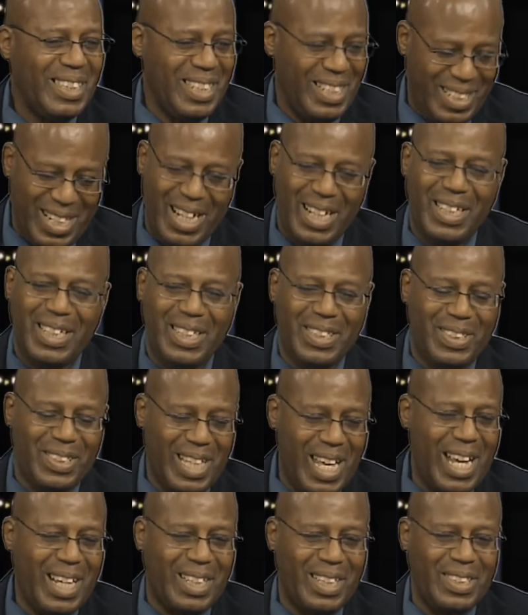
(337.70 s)
Yeah,
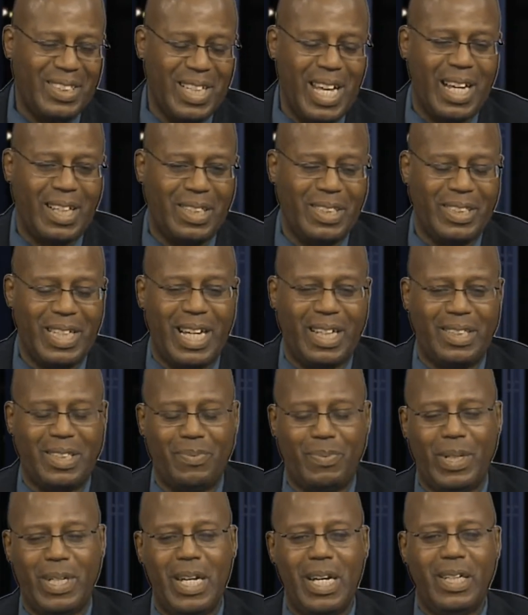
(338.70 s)
exactly.
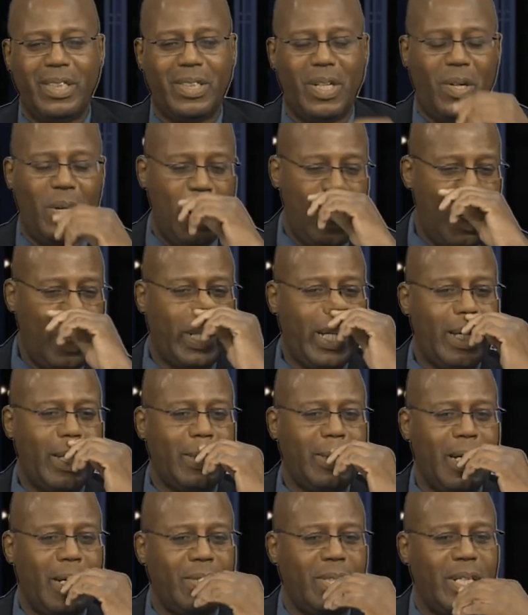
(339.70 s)
But so okay,
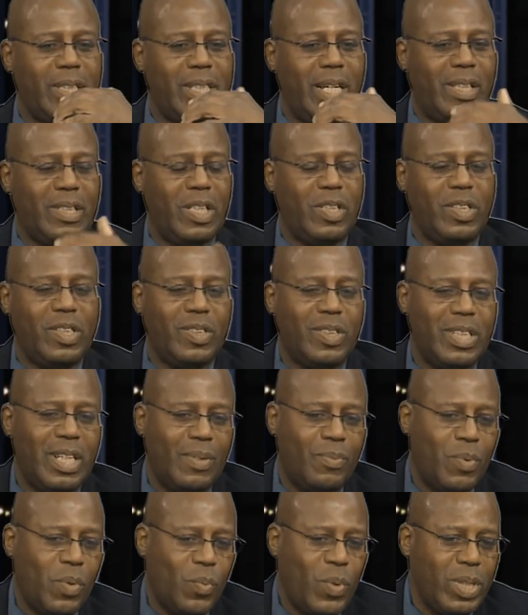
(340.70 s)
now,
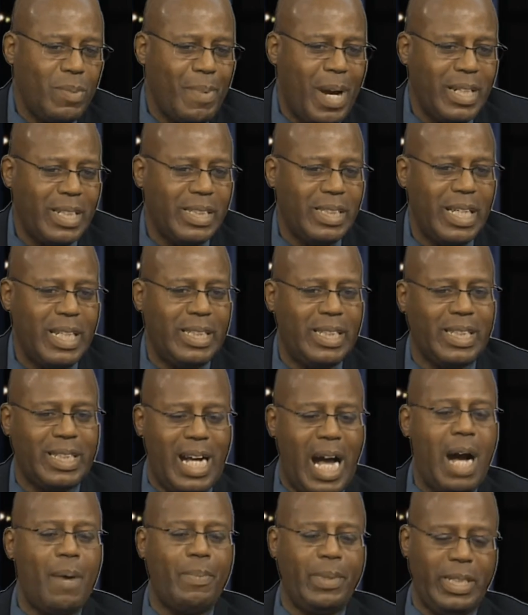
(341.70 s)
what about in the
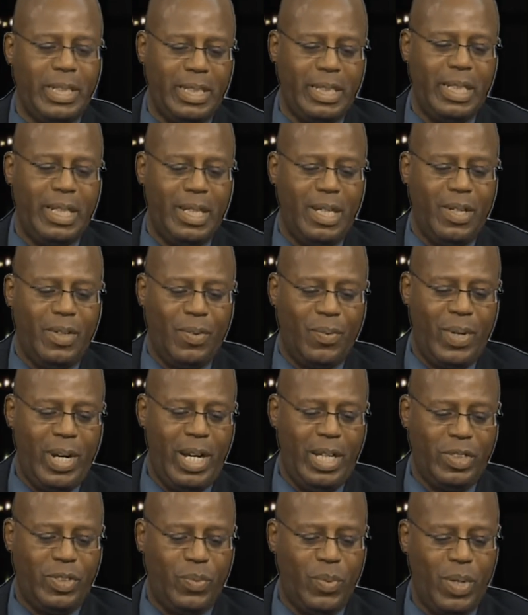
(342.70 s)
comedy
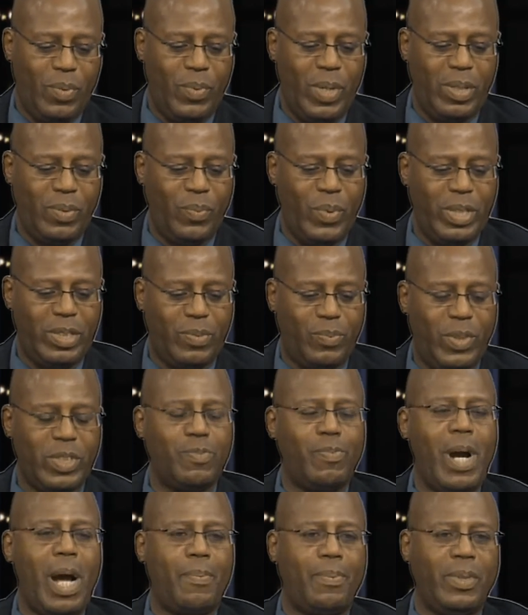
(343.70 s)
range?
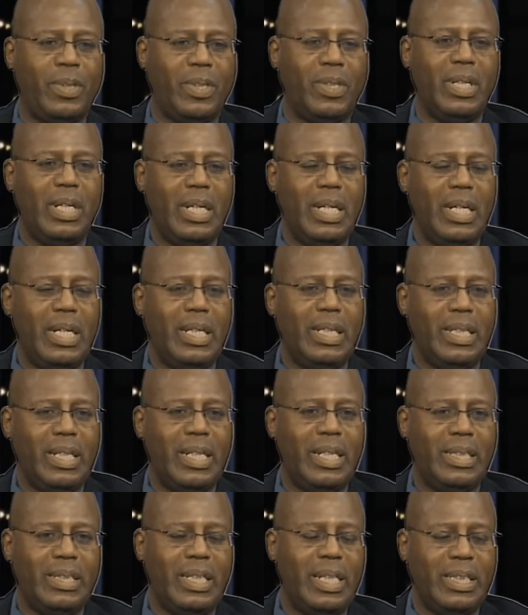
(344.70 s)
What's popular
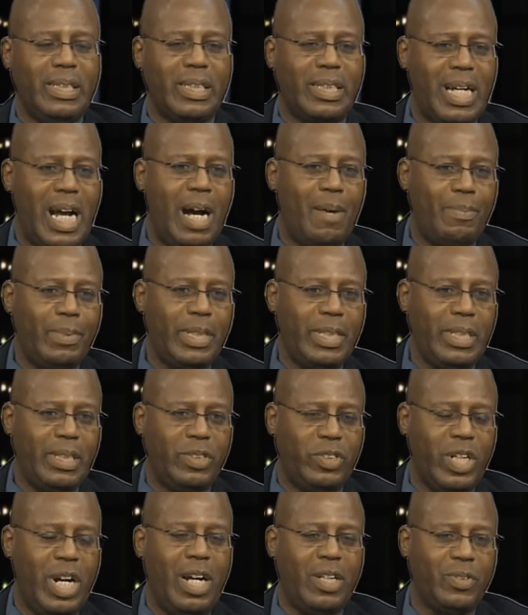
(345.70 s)
in the
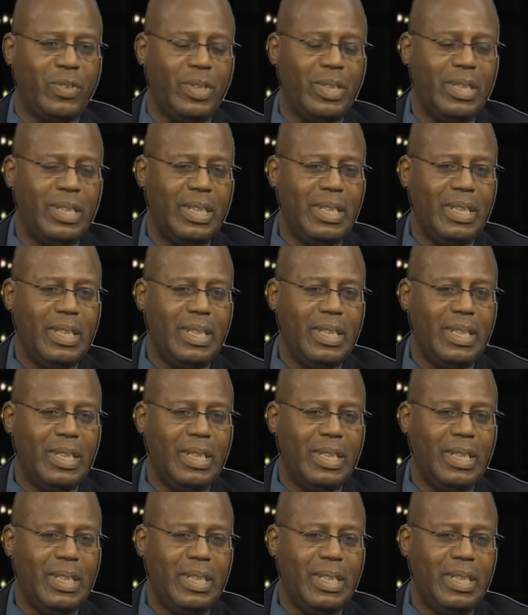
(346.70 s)
comedy genre?